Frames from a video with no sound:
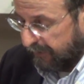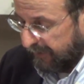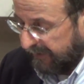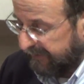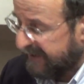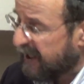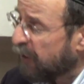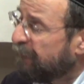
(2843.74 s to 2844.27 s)

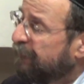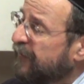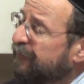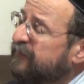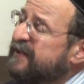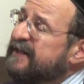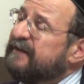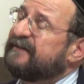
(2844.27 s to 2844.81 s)
In the year
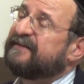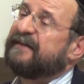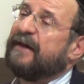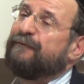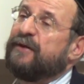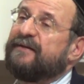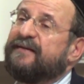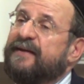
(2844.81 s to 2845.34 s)

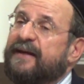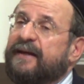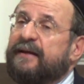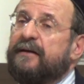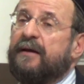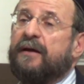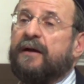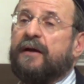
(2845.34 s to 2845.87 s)

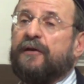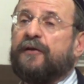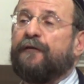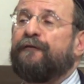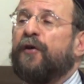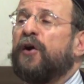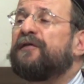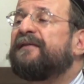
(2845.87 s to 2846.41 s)
1517, the
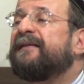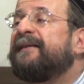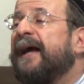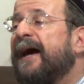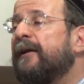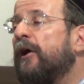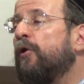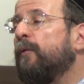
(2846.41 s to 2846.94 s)
first
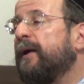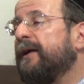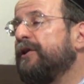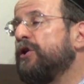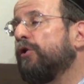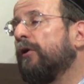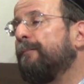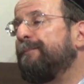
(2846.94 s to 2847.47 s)
ghetto
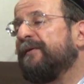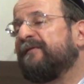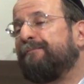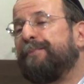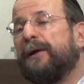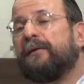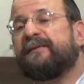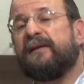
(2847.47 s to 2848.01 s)
in Europe is
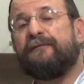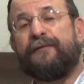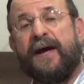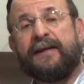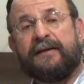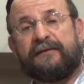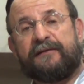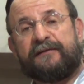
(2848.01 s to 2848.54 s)
built in
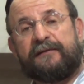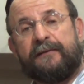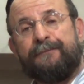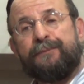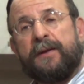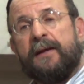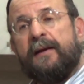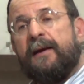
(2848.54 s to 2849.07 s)
Venice,
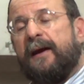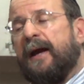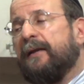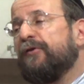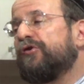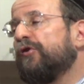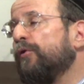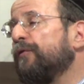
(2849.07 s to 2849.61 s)

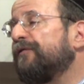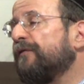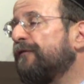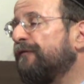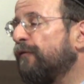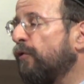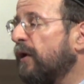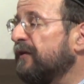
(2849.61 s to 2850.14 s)
and Jews are
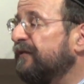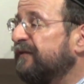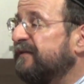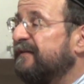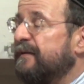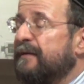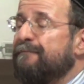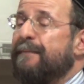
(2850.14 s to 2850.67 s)
forced
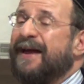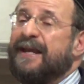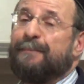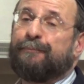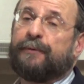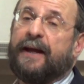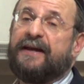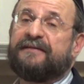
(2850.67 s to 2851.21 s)
in many
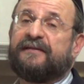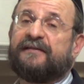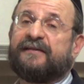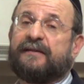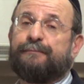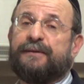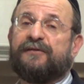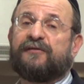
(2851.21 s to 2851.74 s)
places
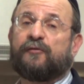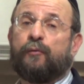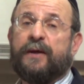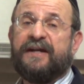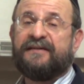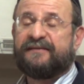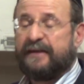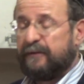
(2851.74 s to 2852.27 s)
to be
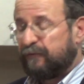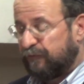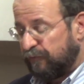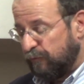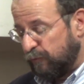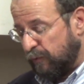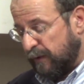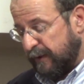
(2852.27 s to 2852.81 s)
squeezed
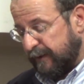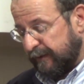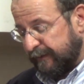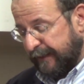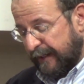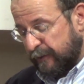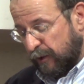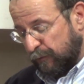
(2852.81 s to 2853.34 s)
into
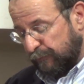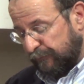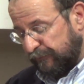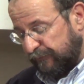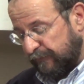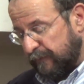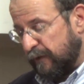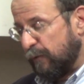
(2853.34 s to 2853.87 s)

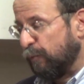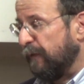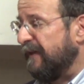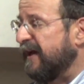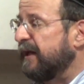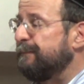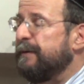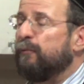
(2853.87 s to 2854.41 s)
ghettos where
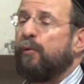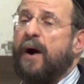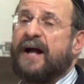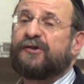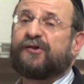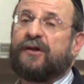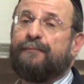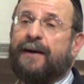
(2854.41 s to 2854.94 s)
they can be
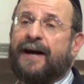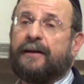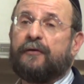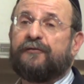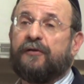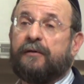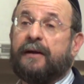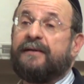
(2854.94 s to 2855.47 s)
watched and
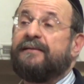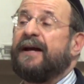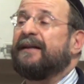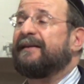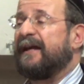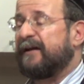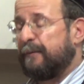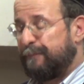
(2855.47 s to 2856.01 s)
monitored, and
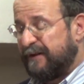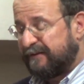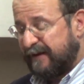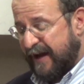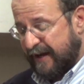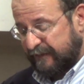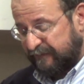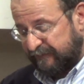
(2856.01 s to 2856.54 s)
yet they can be
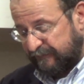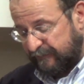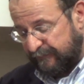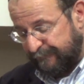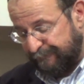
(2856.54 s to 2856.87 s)
taxed.